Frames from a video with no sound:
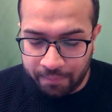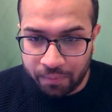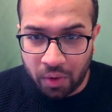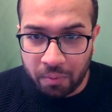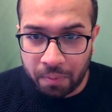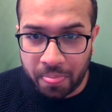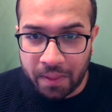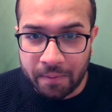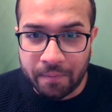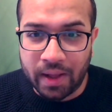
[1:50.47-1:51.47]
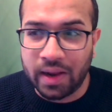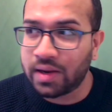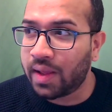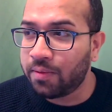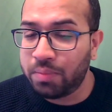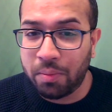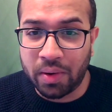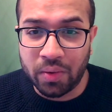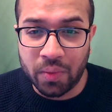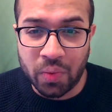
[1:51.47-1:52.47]
So a lot of times
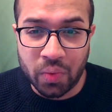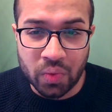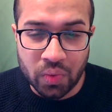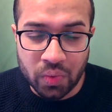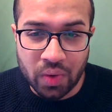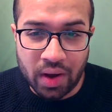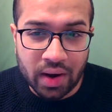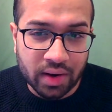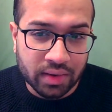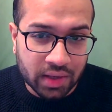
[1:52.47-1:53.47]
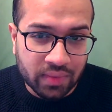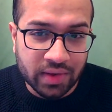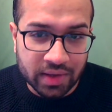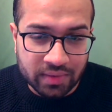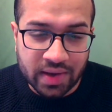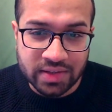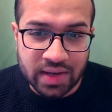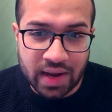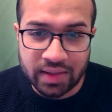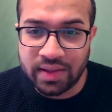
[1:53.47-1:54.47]
people who are giving advices
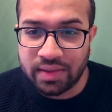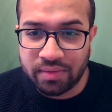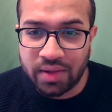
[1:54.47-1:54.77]
like this,